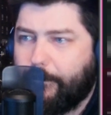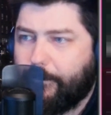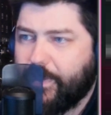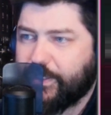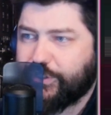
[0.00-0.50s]

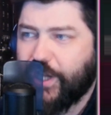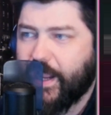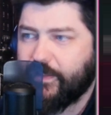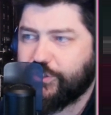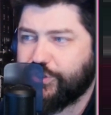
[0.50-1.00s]
bit
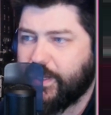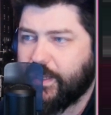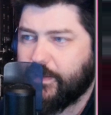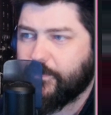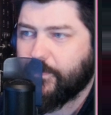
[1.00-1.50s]

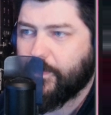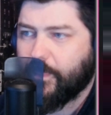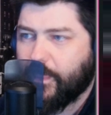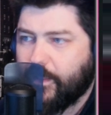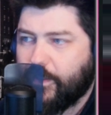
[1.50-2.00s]
challenging,
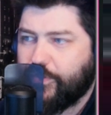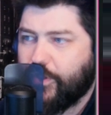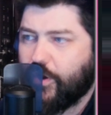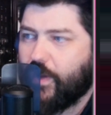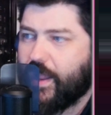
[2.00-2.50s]

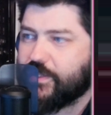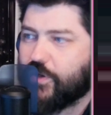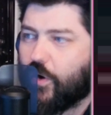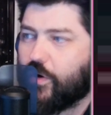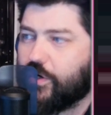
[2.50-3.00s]
though, as
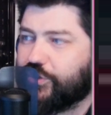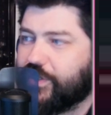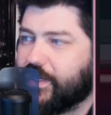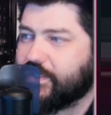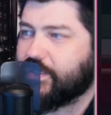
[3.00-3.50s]
orange
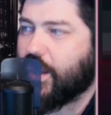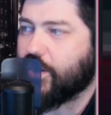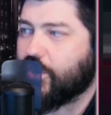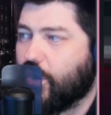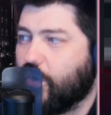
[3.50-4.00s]
does
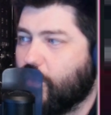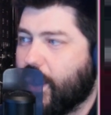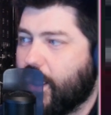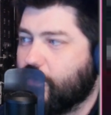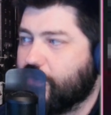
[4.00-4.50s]
not go
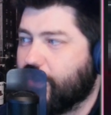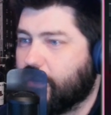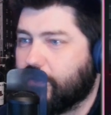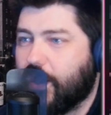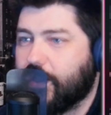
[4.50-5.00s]
well with a
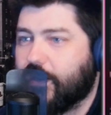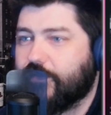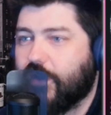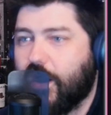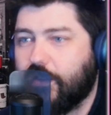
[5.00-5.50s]
lot
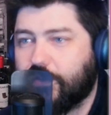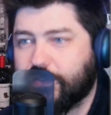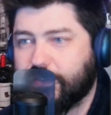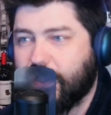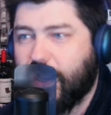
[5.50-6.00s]
of
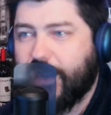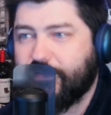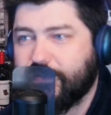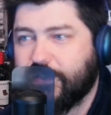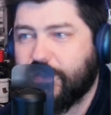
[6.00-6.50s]
colors,
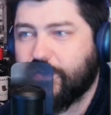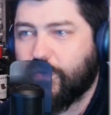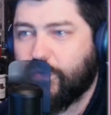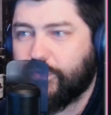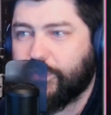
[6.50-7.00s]
Iverson
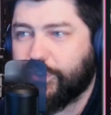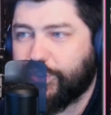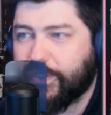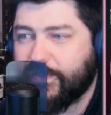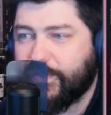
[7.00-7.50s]
told
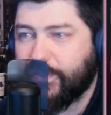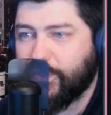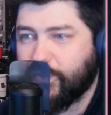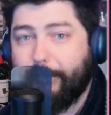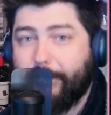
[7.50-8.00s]
Just the
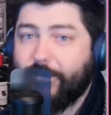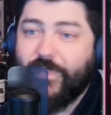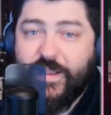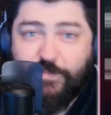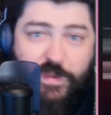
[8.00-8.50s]
News.
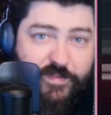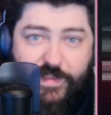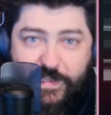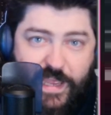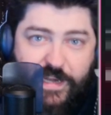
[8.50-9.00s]
It's
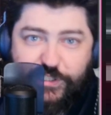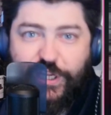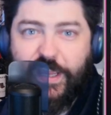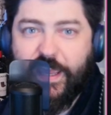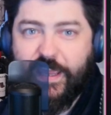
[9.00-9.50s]
kind of
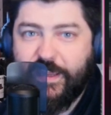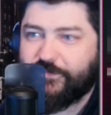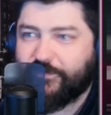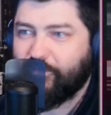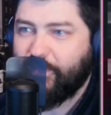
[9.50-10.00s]
cheeky
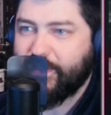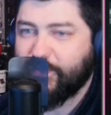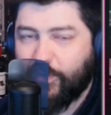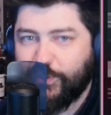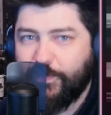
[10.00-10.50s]
because
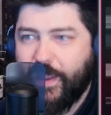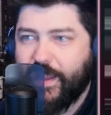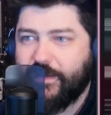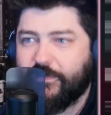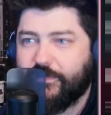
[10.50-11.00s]
Orange Man